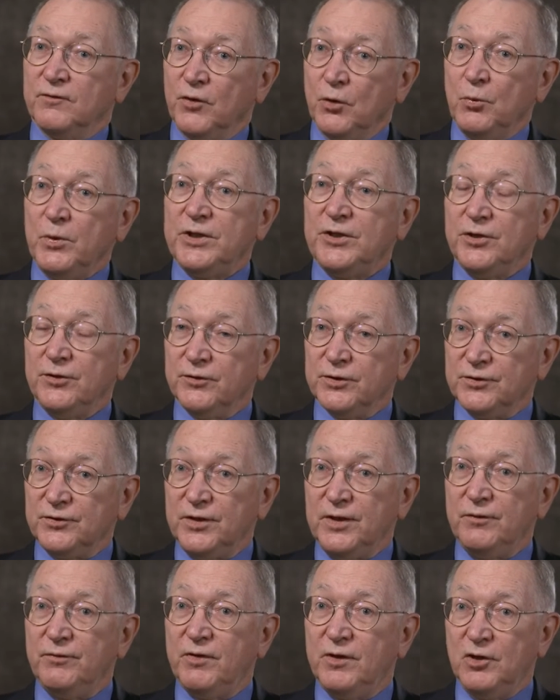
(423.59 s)
for which he
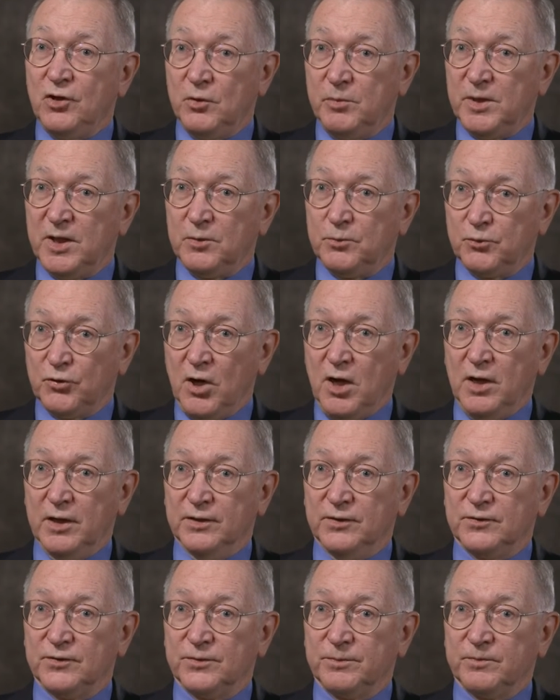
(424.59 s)
received the Nobel
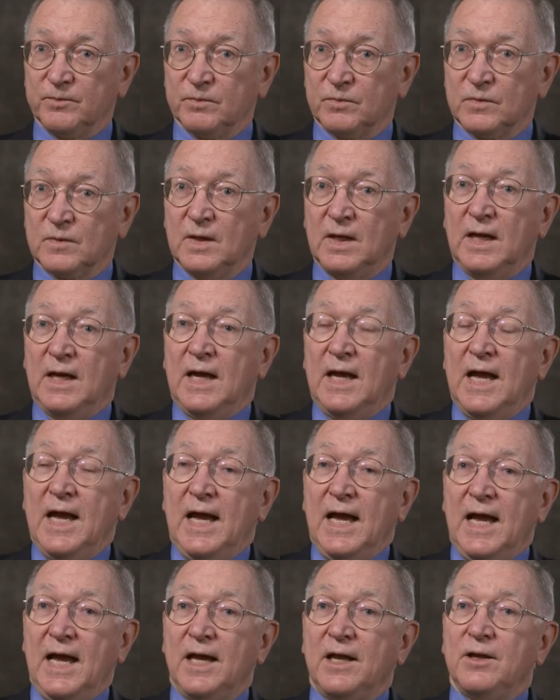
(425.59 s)
Prize.
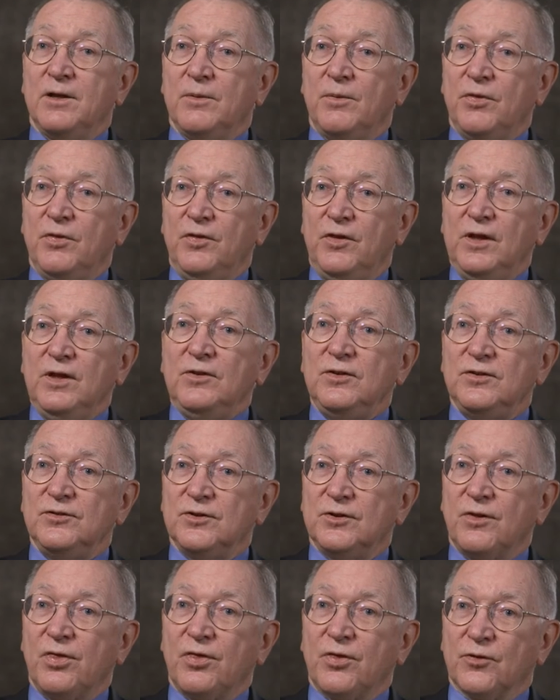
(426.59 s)
And
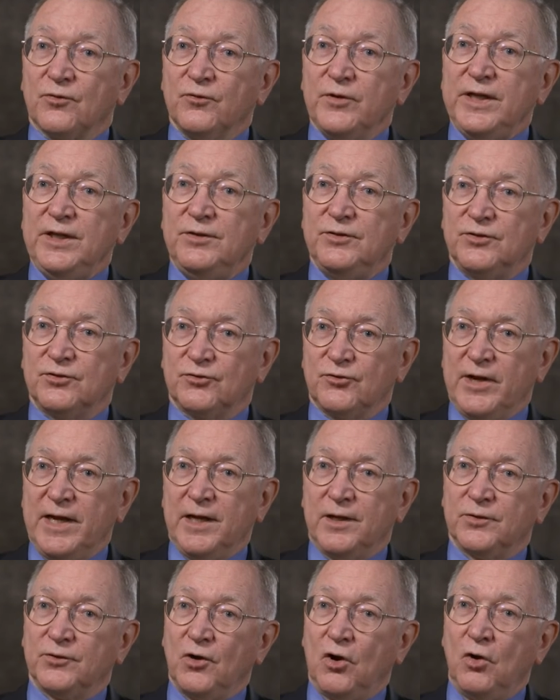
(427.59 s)
these three
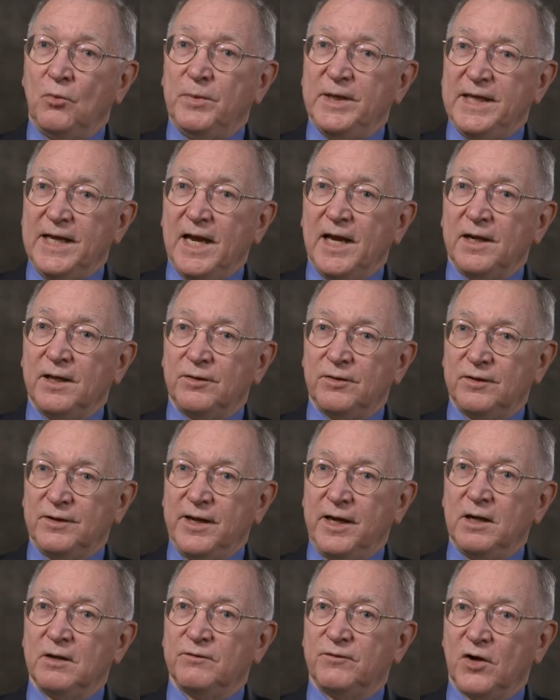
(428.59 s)
strands all began at the
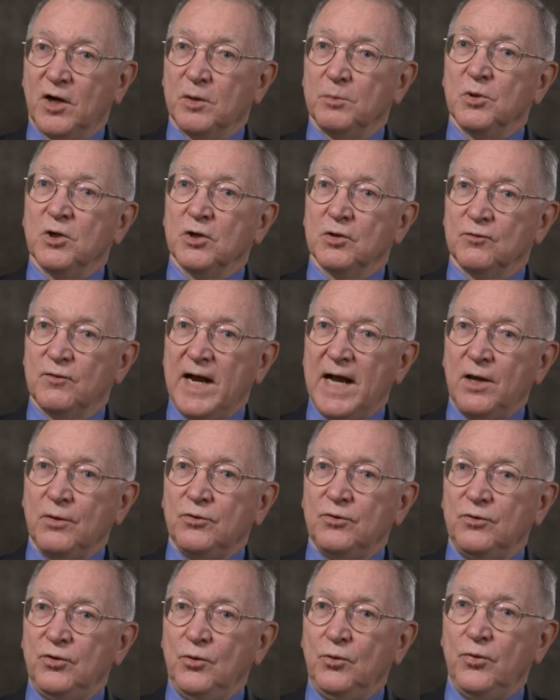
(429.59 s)
Dana-Farber
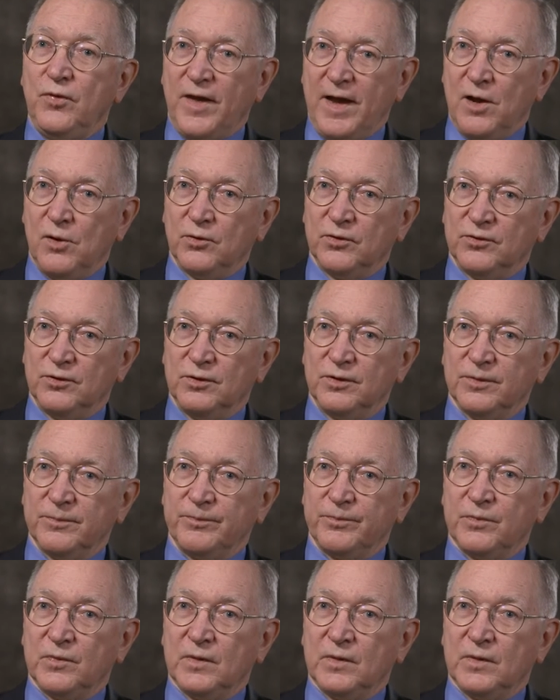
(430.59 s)
around 2000.